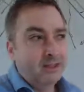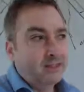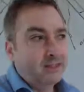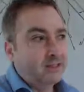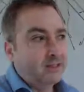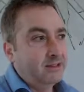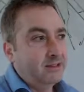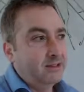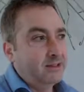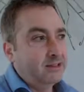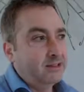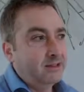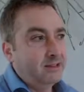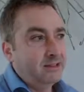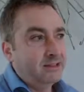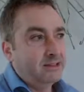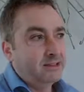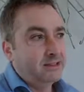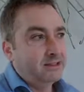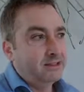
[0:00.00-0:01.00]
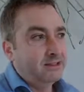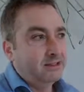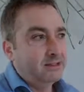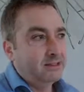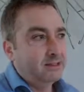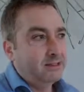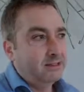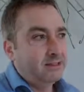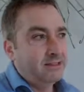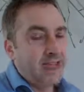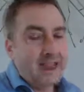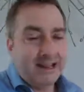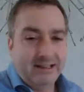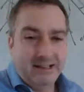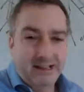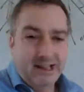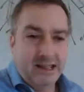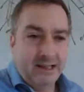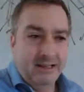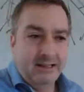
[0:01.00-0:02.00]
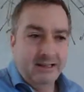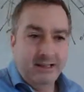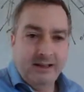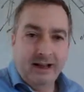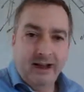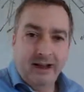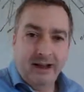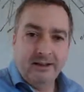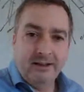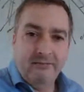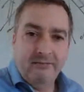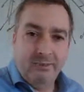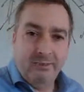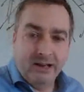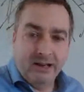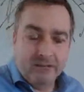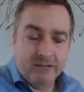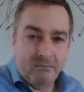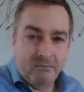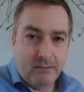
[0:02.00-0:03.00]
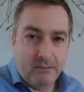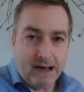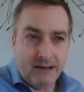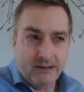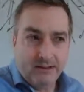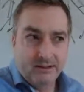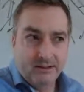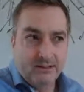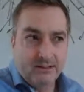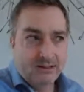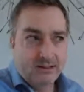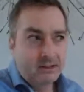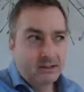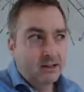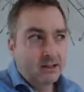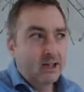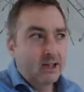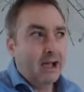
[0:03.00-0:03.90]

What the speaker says: This technique kind of brings a balance,